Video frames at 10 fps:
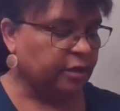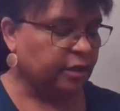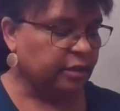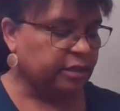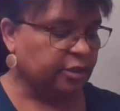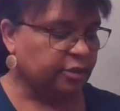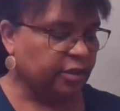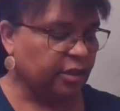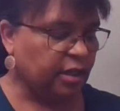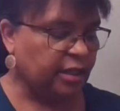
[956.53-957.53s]
the
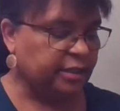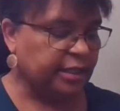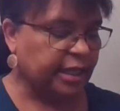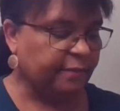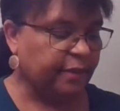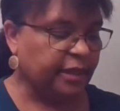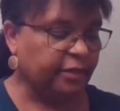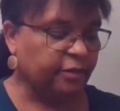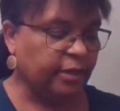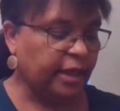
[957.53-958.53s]
sister-in-law's name, but
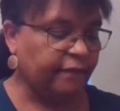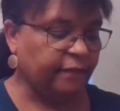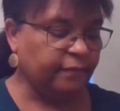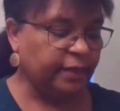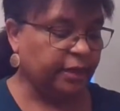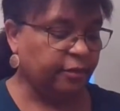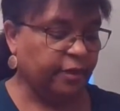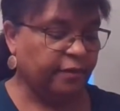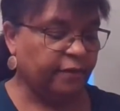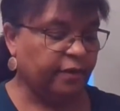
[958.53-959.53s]
I don't have
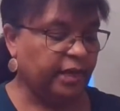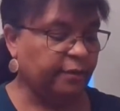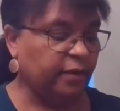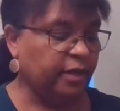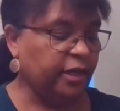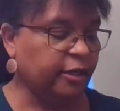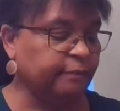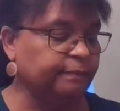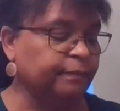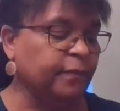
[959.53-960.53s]
her name
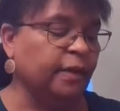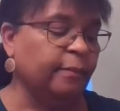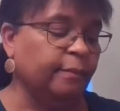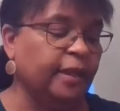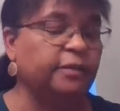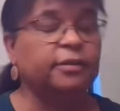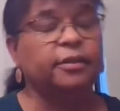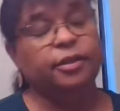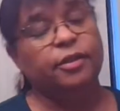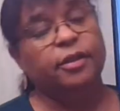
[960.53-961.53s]
here. But
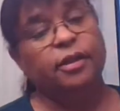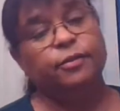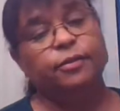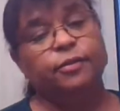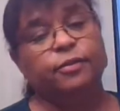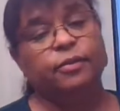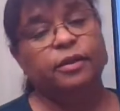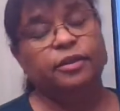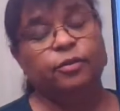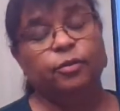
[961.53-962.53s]
you can also
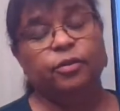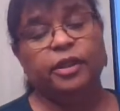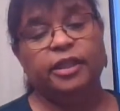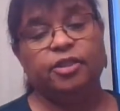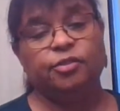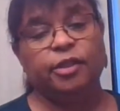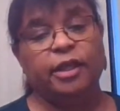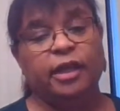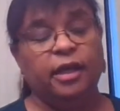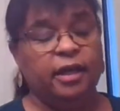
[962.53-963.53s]
Google the
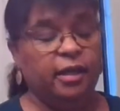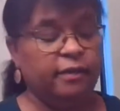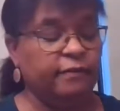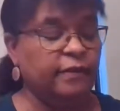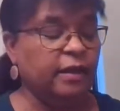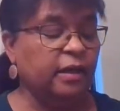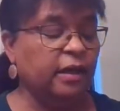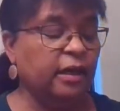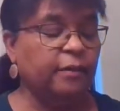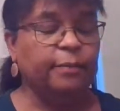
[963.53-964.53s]
history of
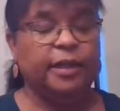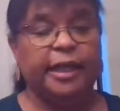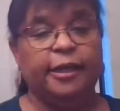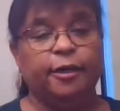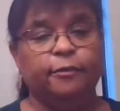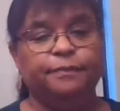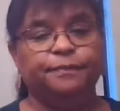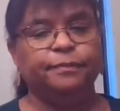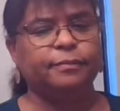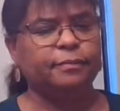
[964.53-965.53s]
Play-Doh.
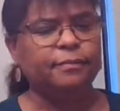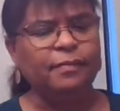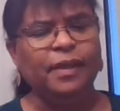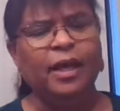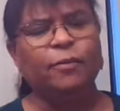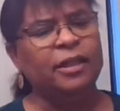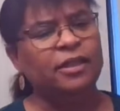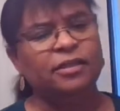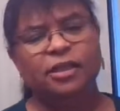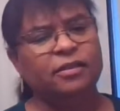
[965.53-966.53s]

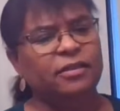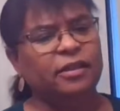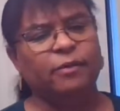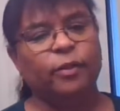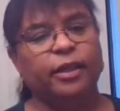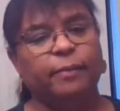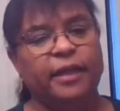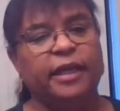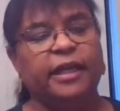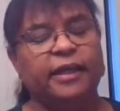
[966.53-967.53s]
Don't look at
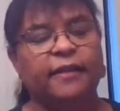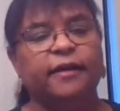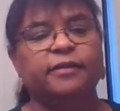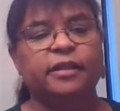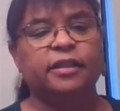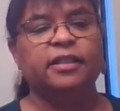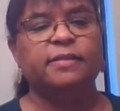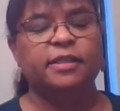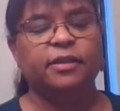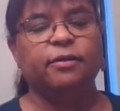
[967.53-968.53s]
Wikipedia. There's the
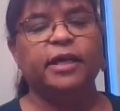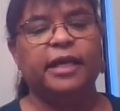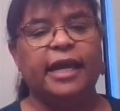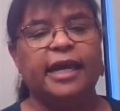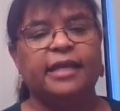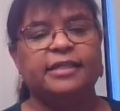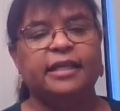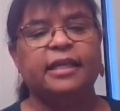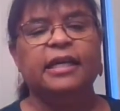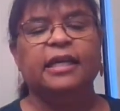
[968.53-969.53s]
Smithsonian has
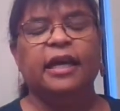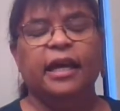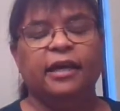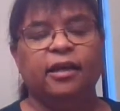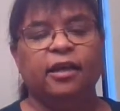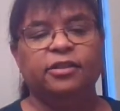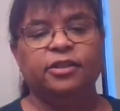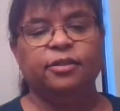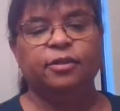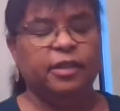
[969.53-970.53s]
it, and
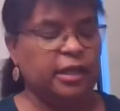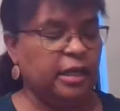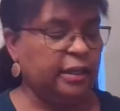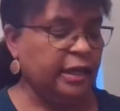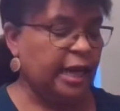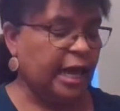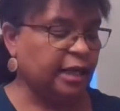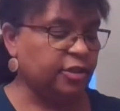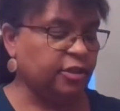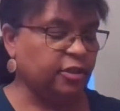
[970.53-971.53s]
also the
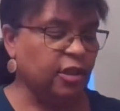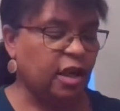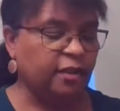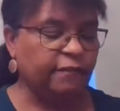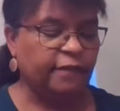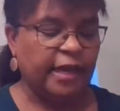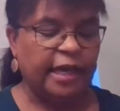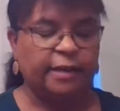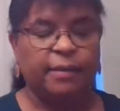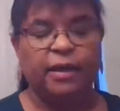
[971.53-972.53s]
National Hall of
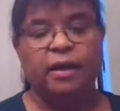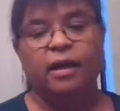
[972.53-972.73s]
Fame